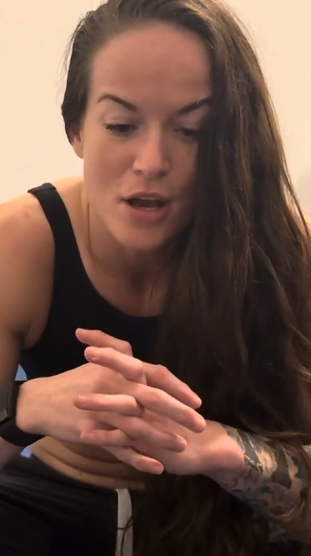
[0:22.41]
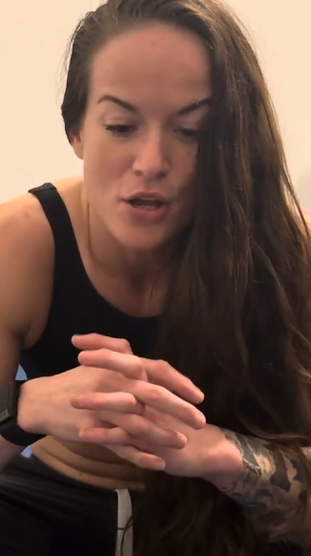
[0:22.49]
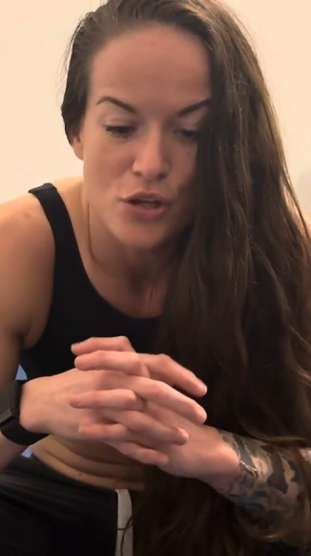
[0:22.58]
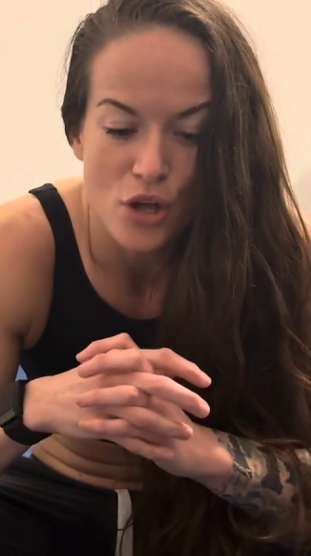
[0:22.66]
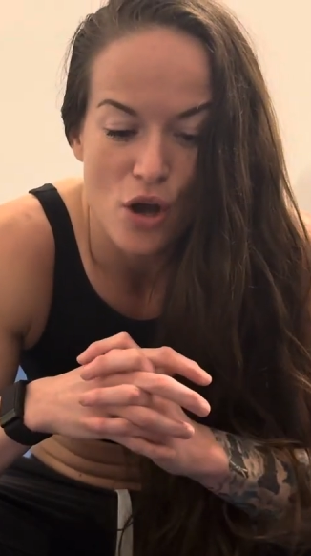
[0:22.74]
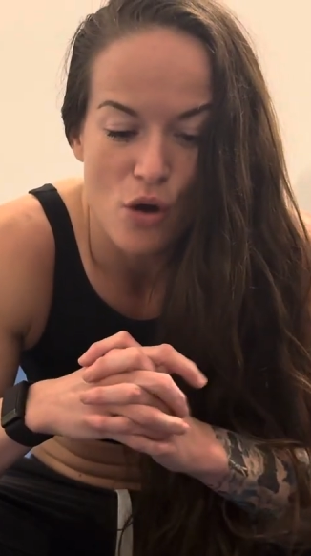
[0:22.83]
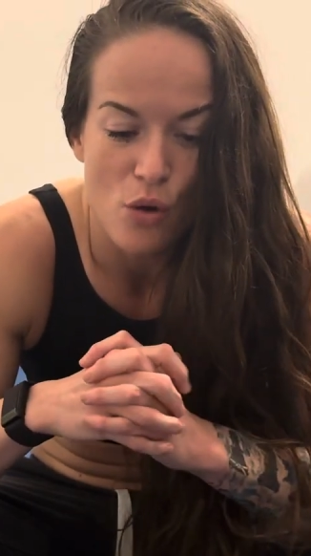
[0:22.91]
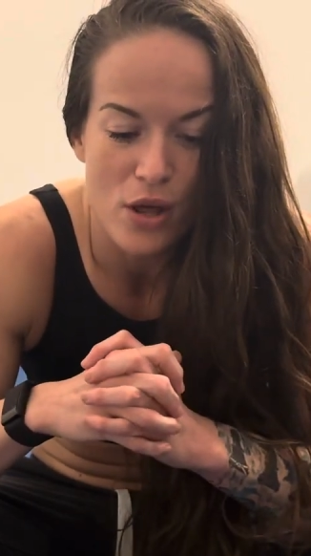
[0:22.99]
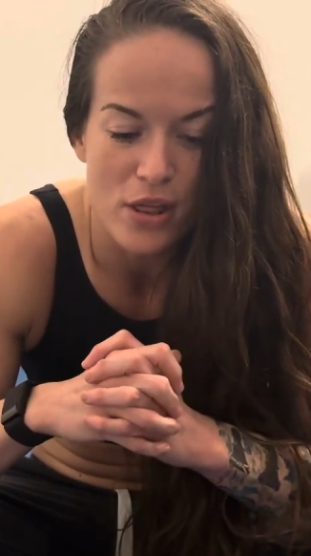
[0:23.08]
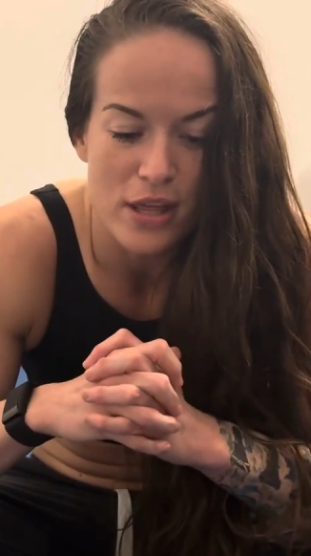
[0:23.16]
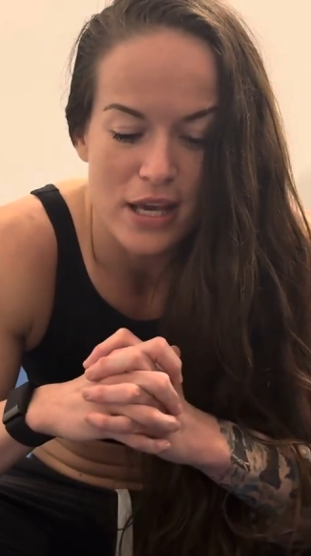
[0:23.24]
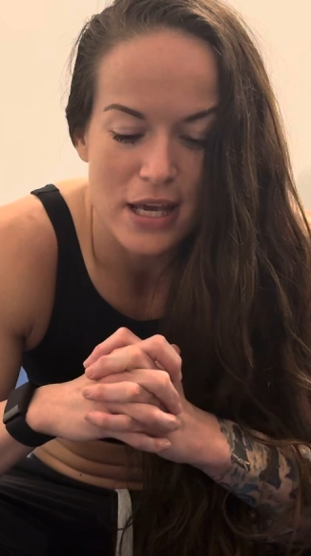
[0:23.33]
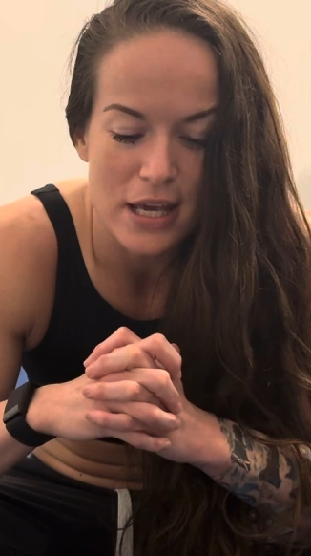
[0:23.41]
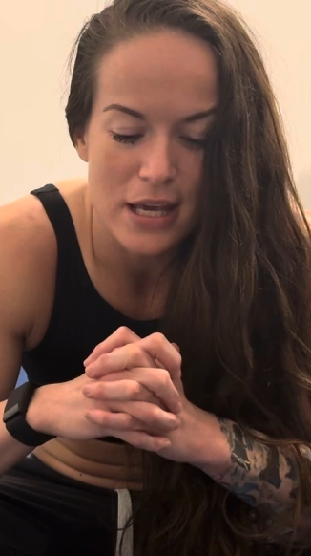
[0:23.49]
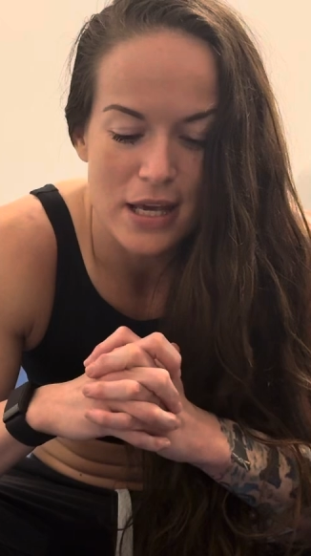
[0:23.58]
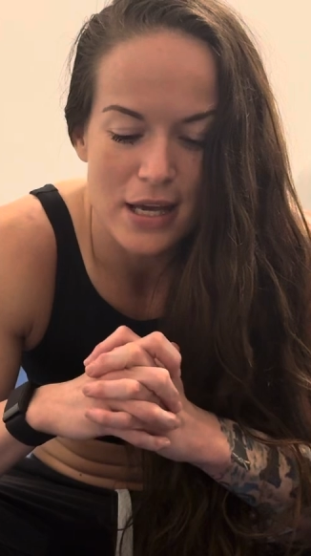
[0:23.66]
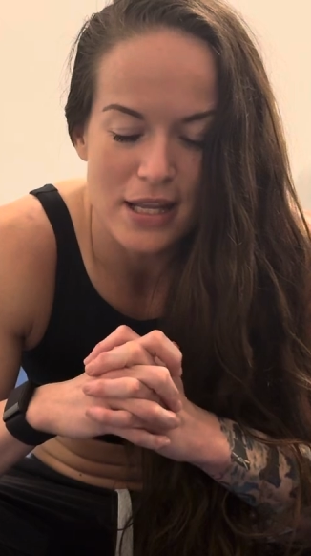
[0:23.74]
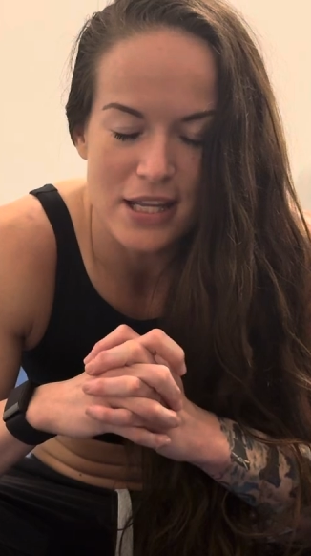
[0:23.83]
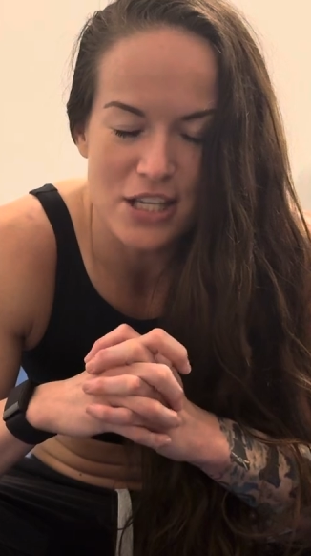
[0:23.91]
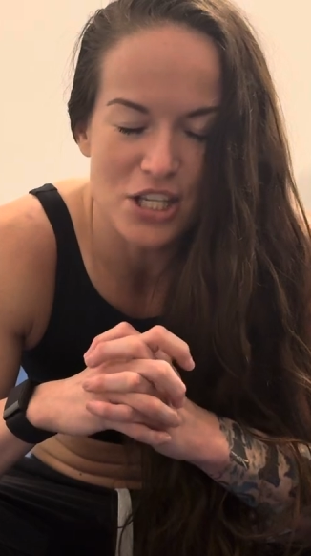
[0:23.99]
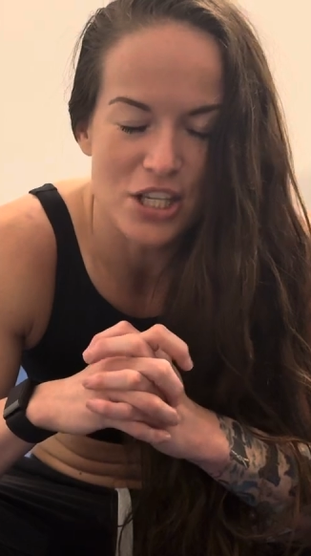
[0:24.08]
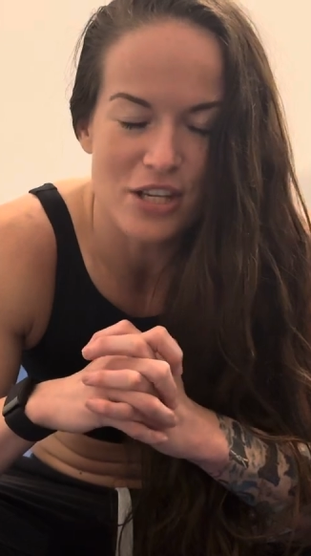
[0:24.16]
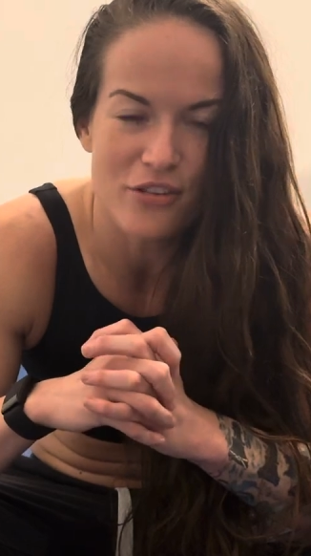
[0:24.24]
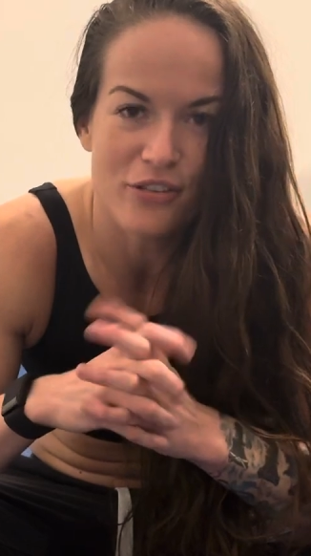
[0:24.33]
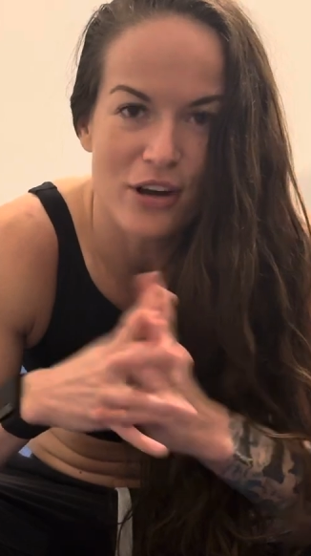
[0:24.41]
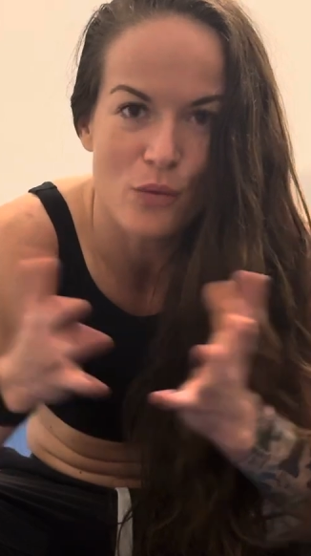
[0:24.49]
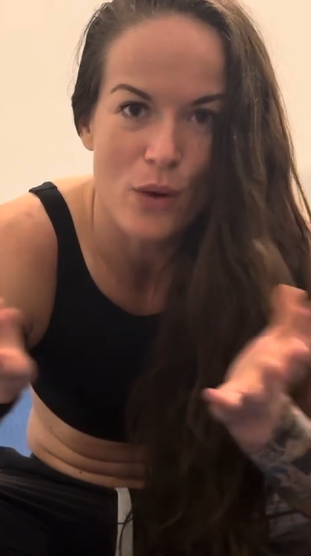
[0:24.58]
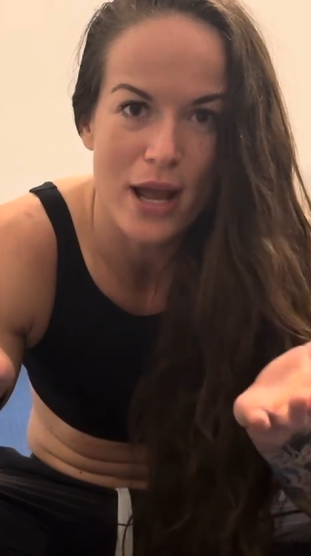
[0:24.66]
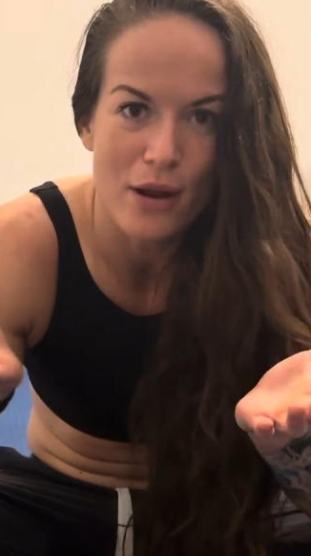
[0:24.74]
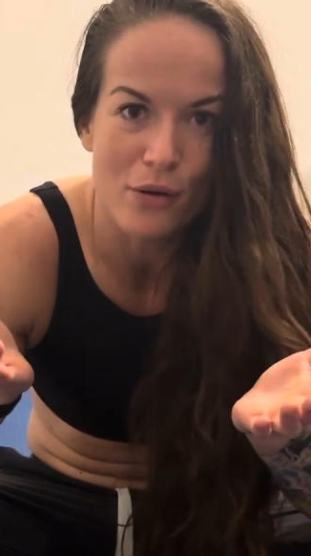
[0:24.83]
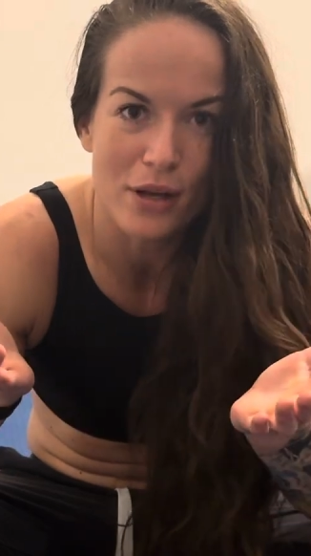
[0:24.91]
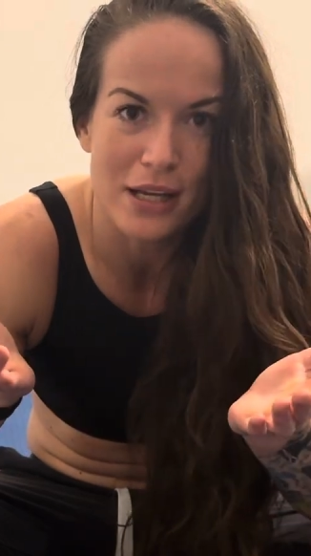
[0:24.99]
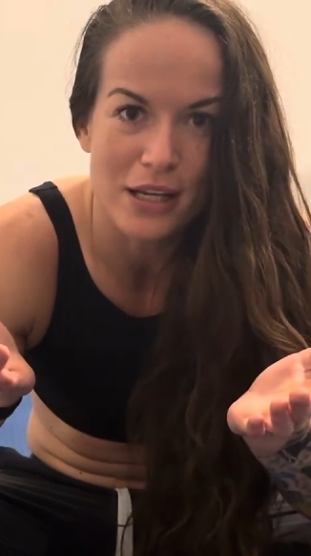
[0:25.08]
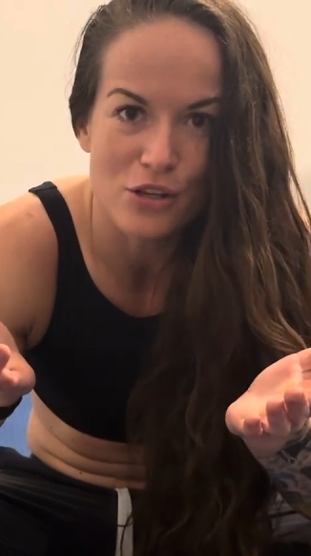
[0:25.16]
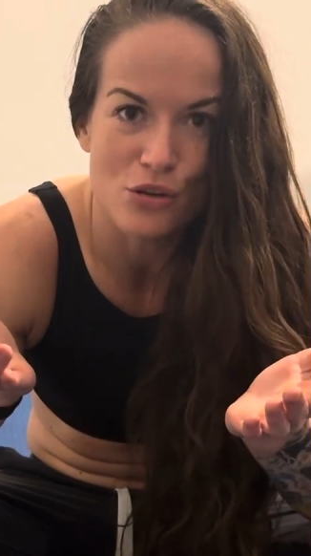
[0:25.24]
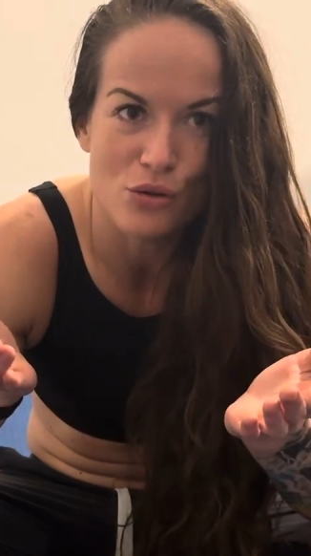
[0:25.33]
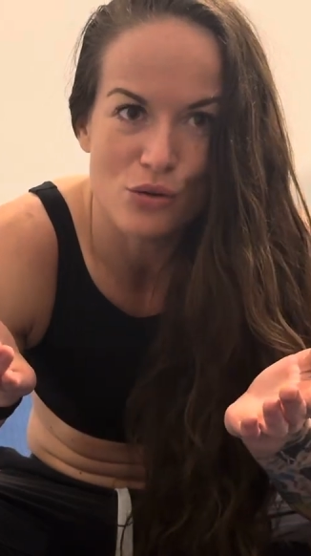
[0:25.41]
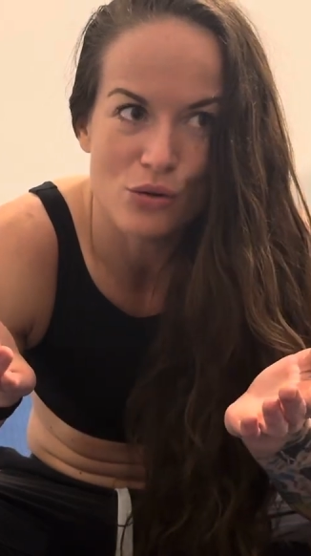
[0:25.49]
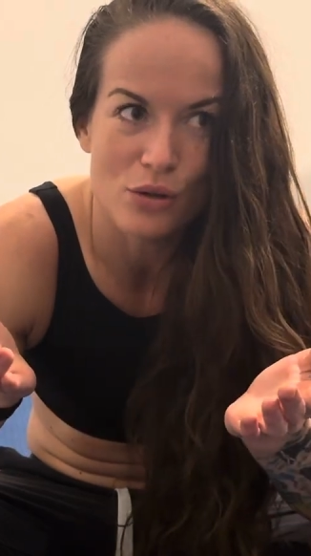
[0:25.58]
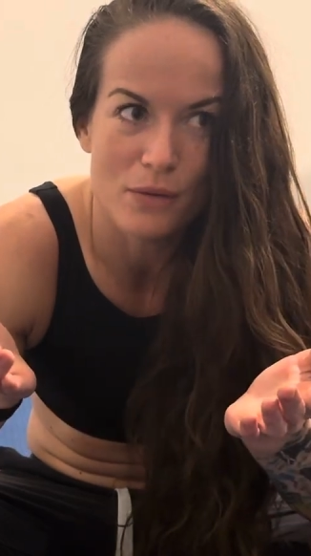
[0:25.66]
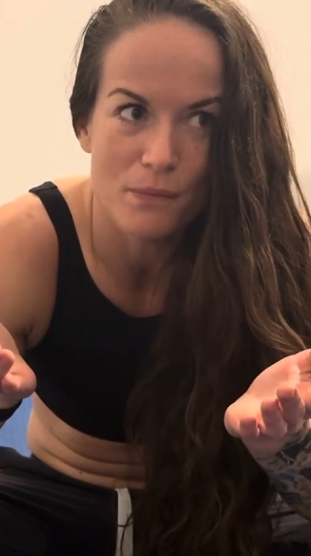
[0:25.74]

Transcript: So and this is just a fun way really to